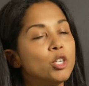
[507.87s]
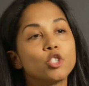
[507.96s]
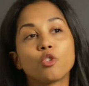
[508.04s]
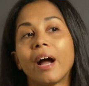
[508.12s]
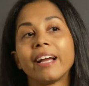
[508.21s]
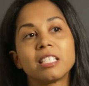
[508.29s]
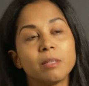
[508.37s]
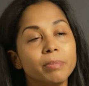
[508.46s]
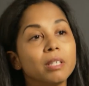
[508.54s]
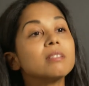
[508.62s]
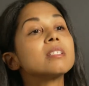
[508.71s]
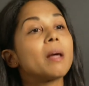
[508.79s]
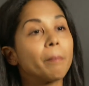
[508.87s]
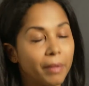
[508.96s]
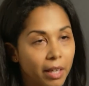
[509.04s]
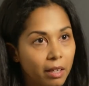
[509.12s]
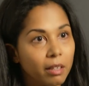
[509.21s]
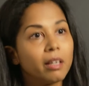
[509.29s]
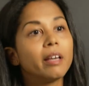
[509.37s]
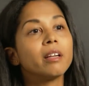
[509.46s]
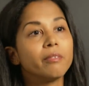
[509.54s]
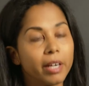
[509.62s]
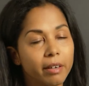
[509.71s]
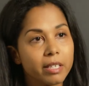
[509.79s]
trying to build something in
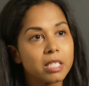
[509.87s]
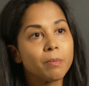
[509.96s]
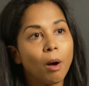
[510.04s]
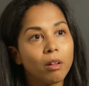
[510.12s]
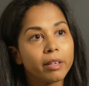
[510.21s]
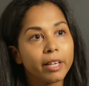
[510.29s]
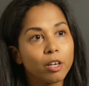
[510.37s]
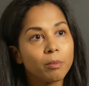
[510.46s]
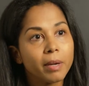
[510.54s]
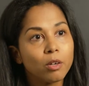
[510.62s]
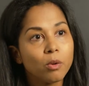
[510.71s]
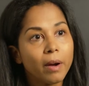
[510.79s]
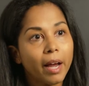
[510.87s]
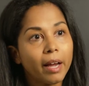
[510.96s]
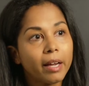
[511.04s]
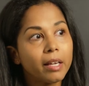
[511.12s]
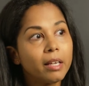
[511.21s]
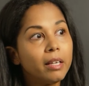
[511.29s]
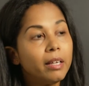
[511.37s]
a very small and incremental way.